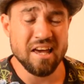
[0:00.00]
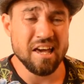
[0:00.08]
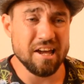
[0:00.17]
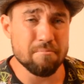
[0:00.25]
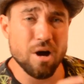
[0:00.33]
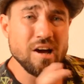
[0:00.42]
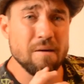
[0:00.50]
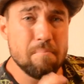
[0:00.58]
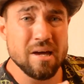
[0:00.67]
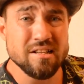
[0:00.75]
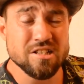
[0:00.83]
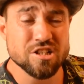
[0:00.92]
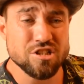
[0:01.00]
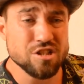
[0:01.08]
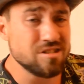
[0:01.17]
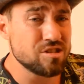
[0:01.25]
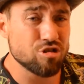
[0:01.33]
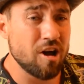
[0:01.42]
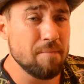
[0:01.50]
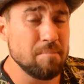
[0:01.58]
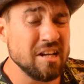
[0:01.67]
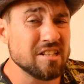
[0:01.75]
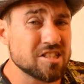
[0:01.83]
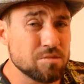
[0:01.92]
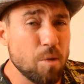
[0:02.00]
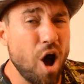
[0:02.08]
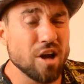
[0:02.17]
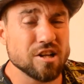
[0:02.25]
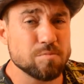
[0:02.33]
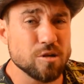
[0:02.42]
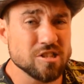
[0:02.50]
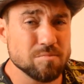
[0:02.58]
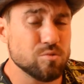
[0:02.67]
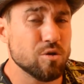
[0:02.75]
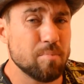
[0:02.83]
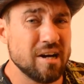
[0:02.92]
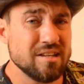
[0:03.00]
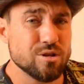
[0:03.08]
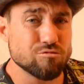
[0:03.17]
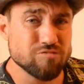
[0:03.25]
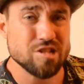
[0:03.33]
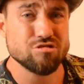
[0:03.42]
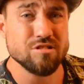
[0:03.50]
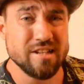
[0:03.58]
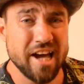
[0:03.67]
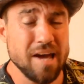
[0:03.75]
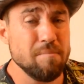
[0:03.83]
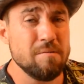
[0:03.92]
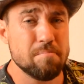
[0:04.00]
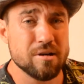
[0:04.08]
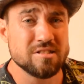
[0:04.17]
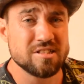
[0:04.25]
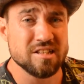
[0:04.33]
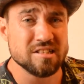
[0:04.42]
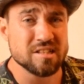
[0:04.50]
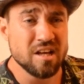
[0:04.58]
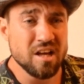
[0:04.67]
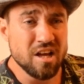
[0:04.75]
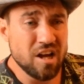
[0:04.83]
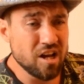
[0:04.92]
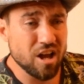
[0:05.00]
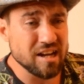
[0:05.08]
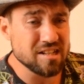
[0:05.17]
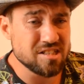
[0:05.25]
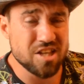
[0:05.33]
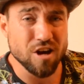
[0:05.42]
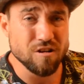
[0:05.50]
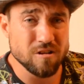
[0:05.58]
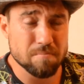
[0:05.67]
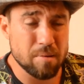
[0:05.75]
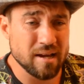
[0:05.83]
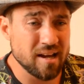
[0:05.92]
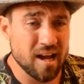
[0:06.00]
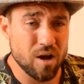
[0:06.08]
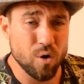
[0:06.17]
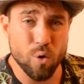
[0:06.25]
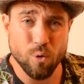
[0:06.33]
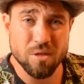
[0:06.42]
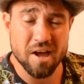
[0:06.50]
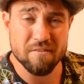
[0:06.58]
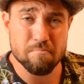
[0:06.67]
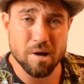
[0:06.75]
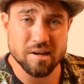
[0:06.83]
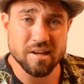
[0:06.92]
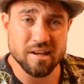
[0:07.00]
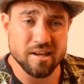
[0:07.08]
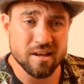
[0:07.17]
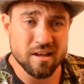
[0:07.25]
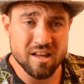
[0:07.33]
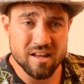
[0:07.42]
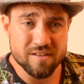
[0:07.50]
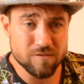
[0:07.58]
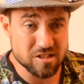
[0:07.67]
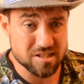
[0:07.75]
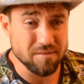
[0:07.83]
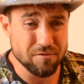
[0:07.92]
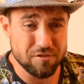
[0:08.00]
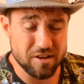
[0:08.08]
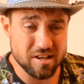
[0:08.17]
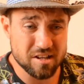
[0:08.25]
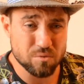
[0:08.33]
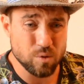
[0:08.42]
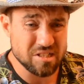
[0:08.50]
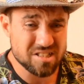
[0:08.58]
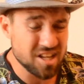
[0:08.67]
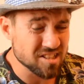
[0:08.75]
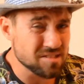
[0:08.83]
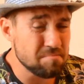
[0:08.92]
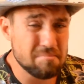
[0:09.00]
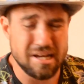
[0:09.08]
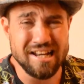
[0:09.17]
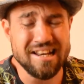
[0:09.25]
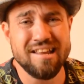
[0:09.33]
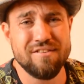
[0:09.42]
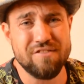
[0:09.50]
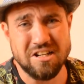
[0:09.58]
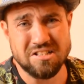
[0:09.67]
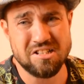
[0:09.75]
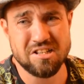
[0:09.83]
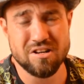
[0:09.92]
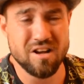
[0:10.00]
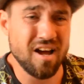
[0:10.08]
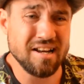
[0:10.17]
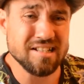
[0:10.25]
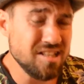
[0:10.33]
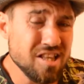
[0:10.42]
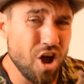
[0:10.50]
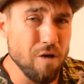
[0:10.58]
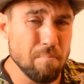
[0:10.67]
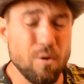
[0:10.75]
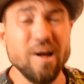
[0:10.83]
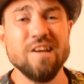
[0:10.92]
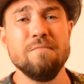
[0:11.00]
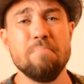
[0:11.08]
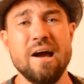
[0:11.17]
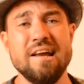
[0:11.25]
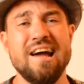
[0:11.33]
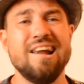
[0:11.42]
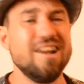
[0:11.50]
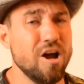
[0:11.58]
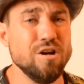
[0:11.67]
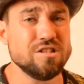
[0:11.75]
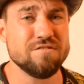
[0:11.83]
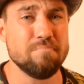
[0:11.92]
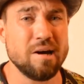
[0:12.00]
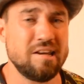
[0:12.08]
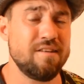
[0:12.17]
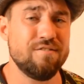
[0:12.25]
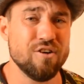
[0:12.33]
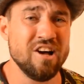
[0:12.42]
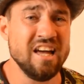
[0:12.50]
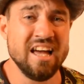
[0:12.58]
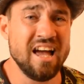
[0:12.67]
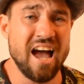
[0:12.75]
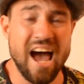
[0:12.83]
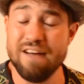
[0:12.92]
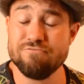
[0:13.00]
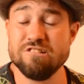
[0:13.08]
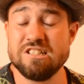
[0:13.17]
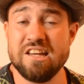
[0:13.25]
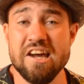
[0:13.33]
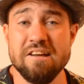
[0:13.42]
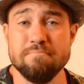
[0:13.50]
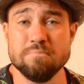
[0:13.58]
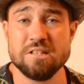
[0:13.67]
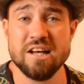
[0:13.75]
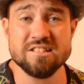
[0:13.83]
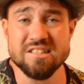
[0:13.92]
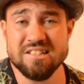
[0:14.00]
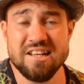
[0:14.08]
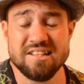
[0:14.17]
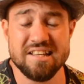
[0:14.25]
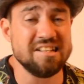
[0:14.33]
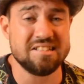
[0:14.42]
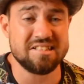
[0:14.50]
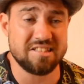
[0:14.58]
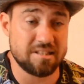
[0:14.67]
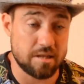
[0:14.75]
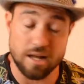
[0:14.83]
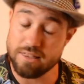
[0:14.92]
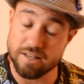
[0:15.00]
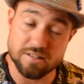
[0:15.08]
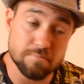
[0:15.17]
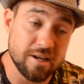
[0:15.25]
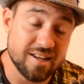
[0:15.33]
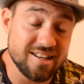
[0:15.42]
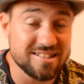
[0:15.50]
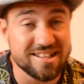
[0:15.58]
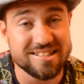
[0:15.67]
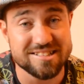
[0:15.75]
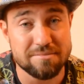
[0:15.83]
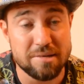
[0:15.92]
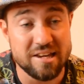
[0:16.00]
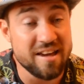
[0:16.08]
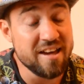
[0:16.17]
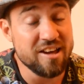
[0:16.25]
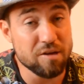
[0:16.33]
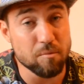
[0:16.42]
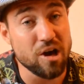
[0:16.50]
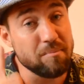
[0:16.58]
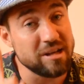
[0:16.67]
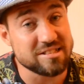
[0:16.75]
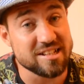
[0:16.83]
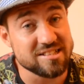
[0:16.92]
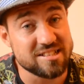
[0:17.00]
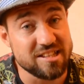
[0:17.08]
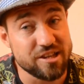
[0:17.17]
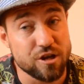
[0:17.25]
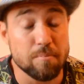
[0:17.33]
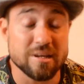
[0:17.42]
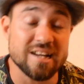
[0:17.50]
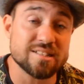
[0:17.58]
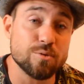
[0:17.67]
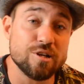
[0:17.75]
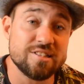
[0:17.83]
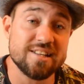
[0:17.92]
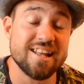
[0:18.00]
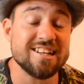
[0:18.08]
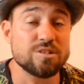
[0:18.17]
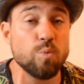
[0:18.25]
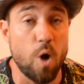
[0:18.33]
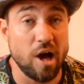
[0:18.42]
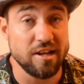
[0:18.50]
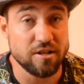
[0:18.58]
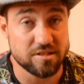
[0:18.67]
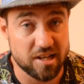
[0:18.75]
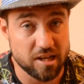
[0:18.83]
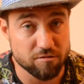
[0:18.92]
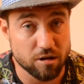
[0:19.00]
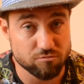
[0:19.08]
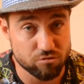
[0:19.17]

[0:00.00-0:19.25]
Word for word: in my opinion you should try and be as smart as possible about your retro gaming purchases. Like don't pay out all that money for something which doesn't mean anything to you. Like there's no point in paying out loads of money for average games. As I said, it that doesn't make any sense to me. It might make sense to you, but that's what I said. That's why you set your own